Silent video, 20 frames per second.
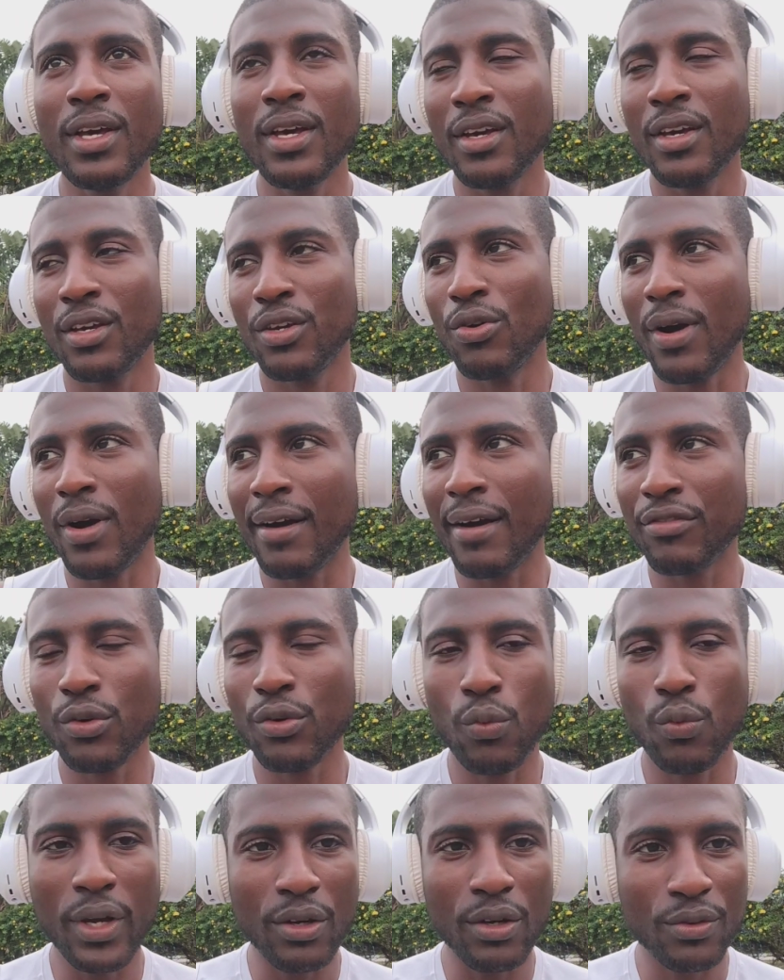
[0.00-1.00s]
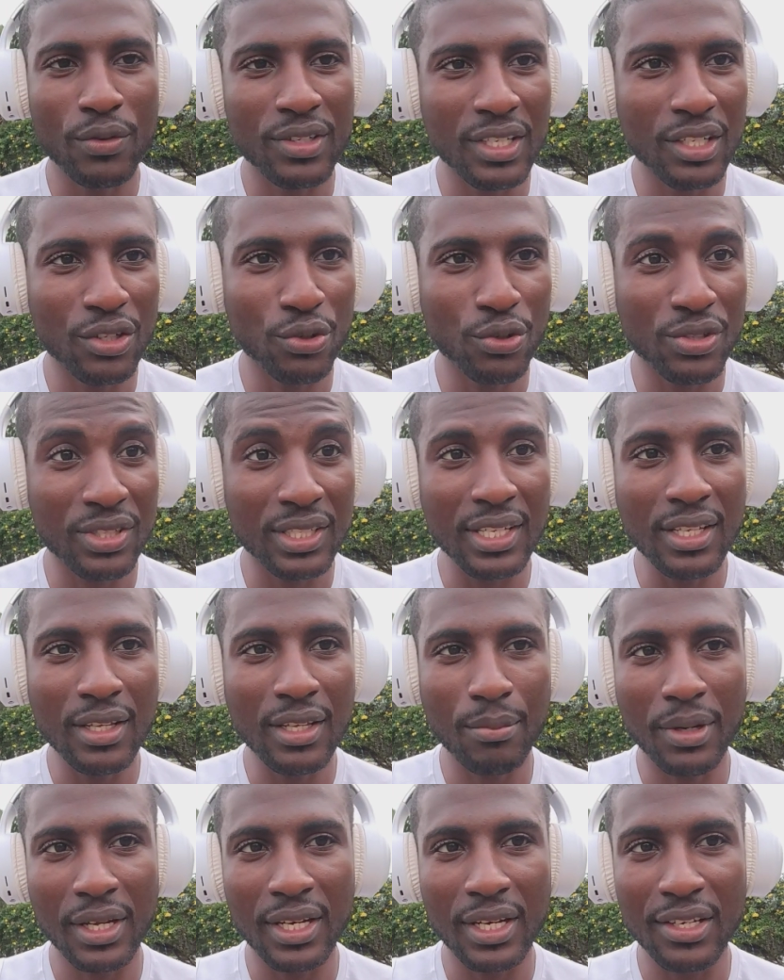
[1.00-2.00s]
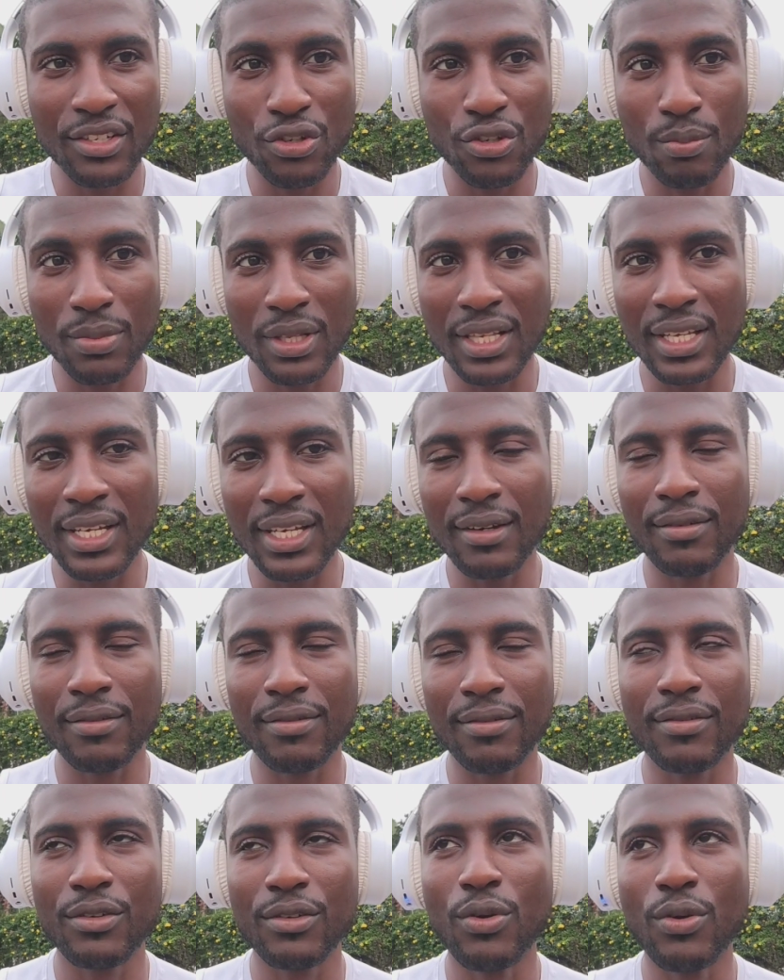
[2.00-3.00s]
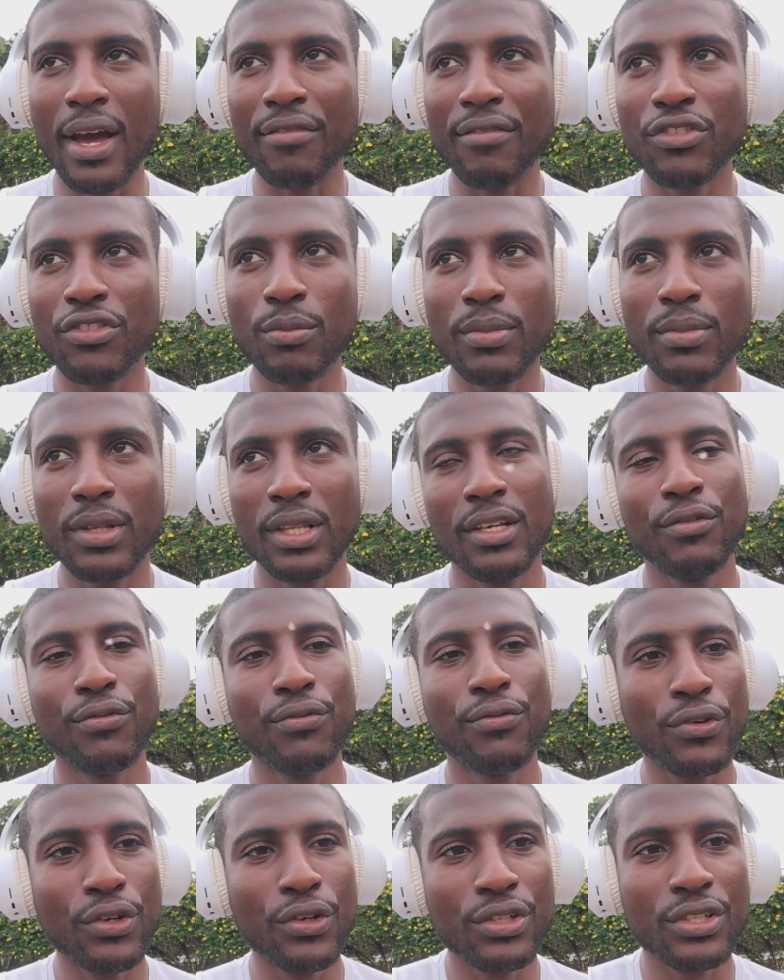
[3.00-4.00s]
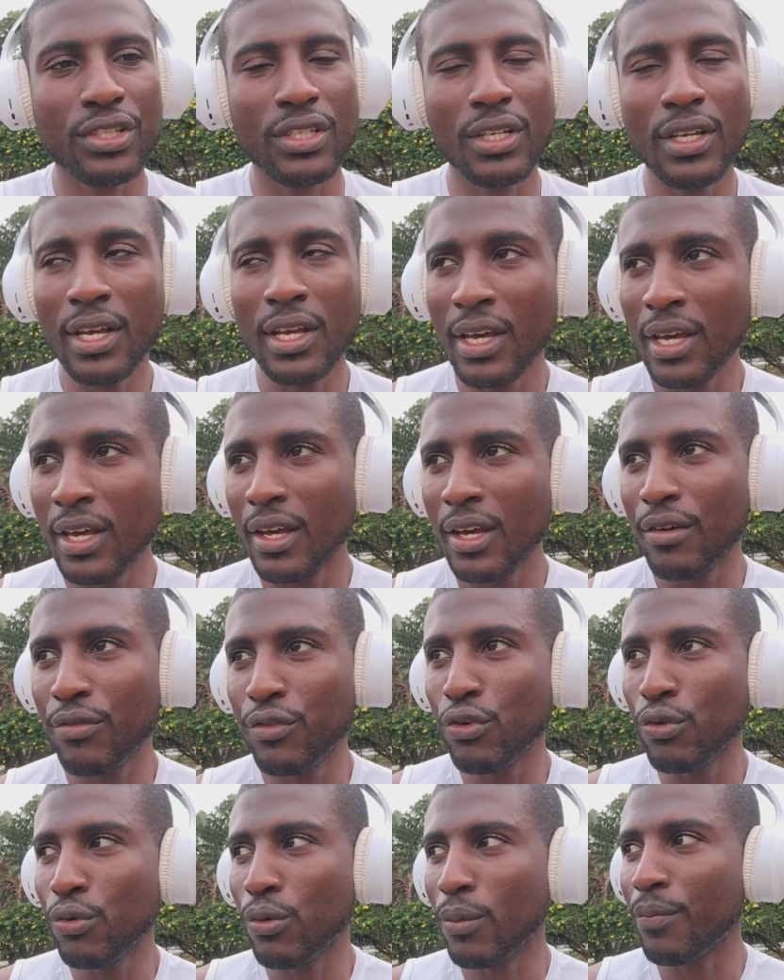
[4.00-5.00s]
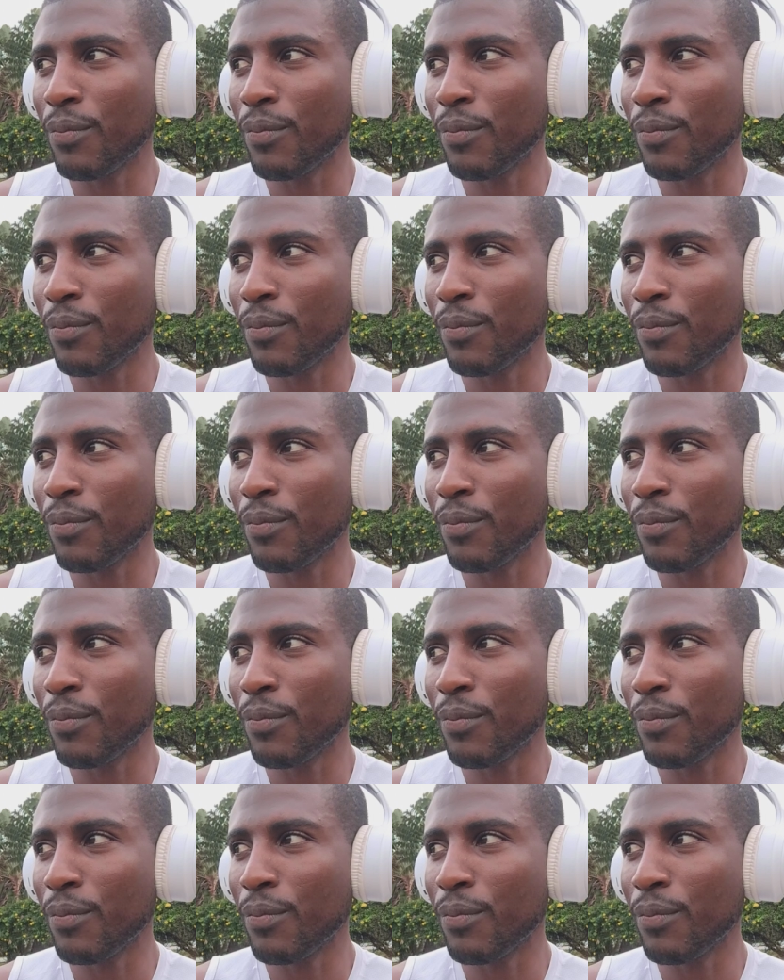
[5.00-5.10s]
You don't have to wait until you see the money to believe. You have to believe first. If you're